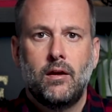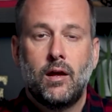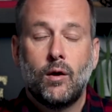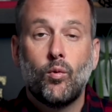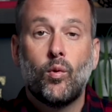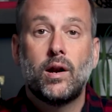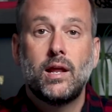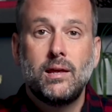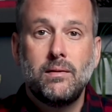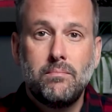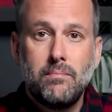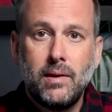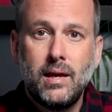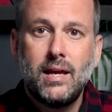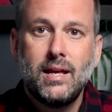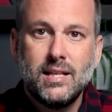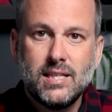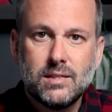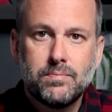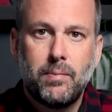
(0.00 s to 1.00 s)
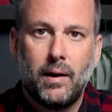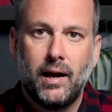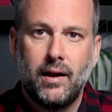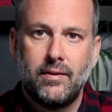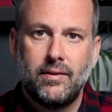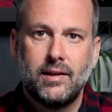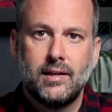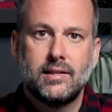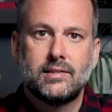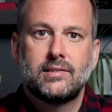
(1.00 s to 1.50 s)
And what he means by
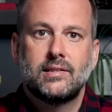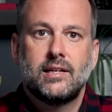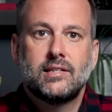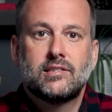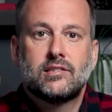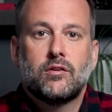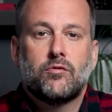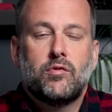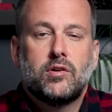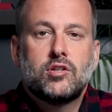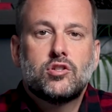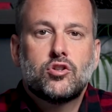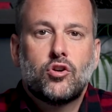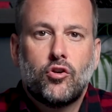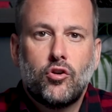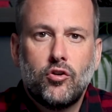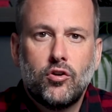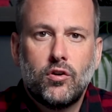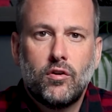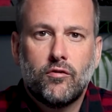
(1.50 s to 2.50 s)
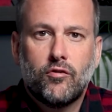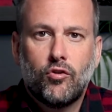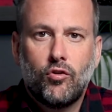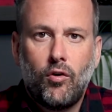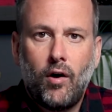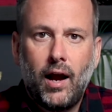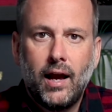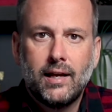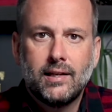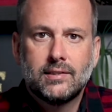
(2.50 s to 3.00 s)
this is the return of
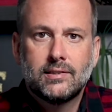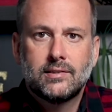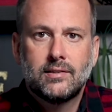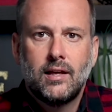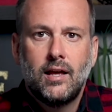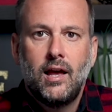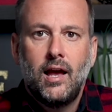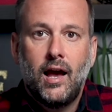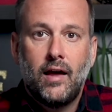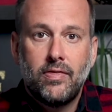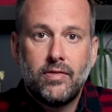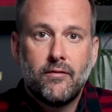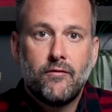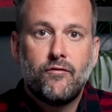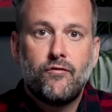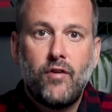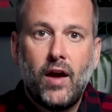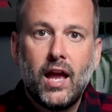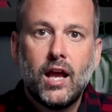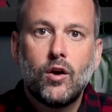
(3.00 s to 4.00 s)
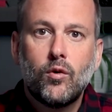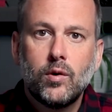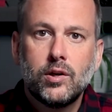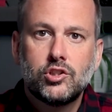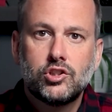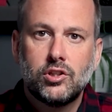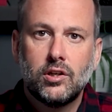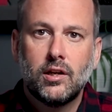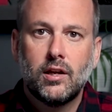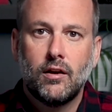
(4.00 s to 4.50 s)
Christ and the
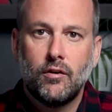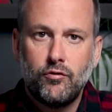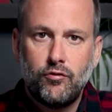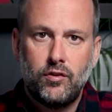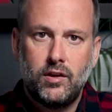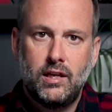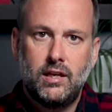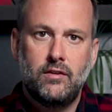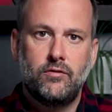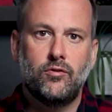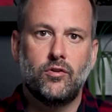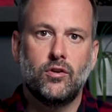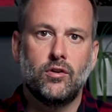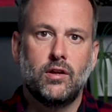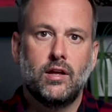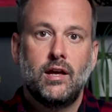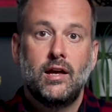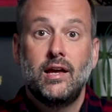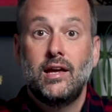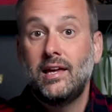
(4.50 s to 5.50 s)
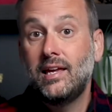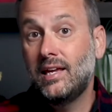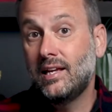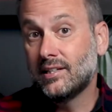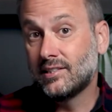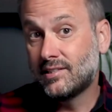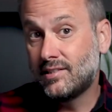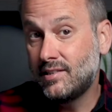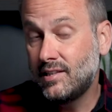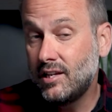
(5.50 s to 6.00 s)
vanquishing of evil
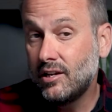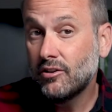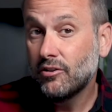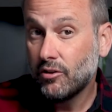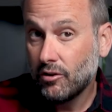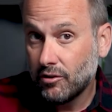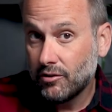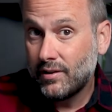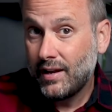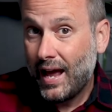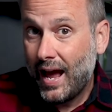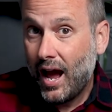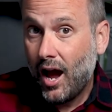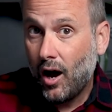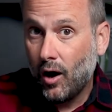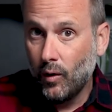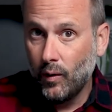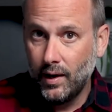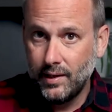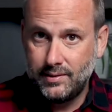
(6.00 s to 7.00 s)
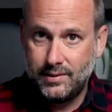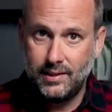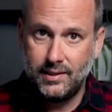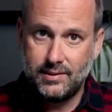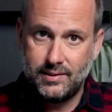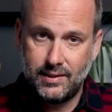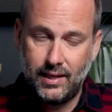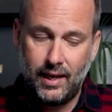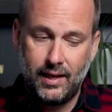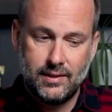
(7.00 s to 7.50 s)
is nearer now, as he
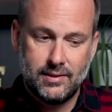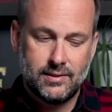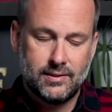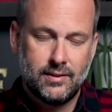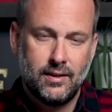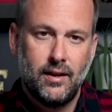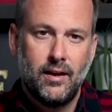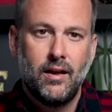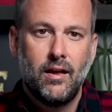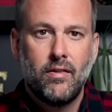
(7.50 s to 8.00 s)
says,